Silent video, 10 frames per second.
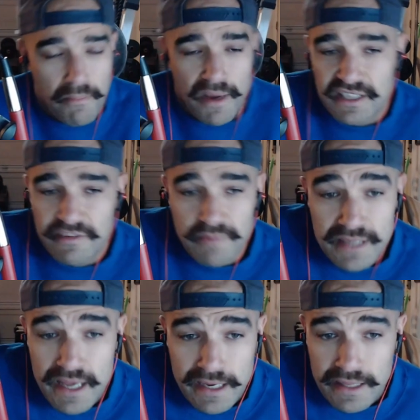must yeah, have been
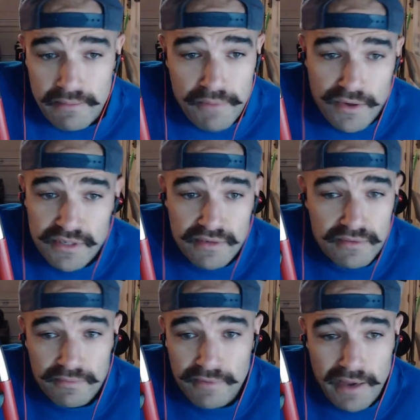taking so, the most
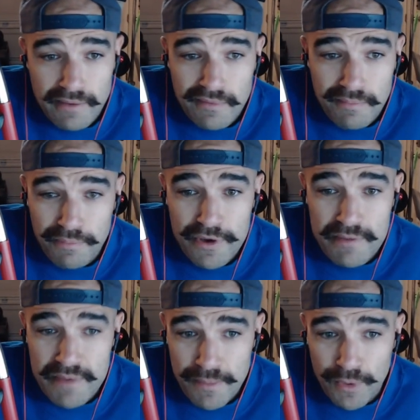like
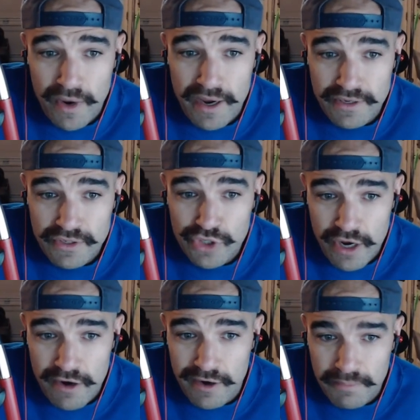premium grade
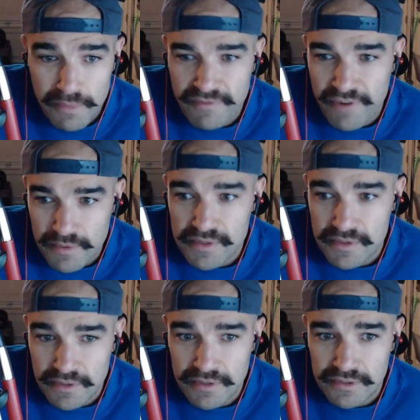generic
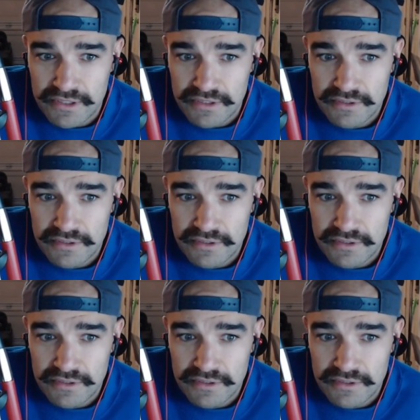pharmaceuticals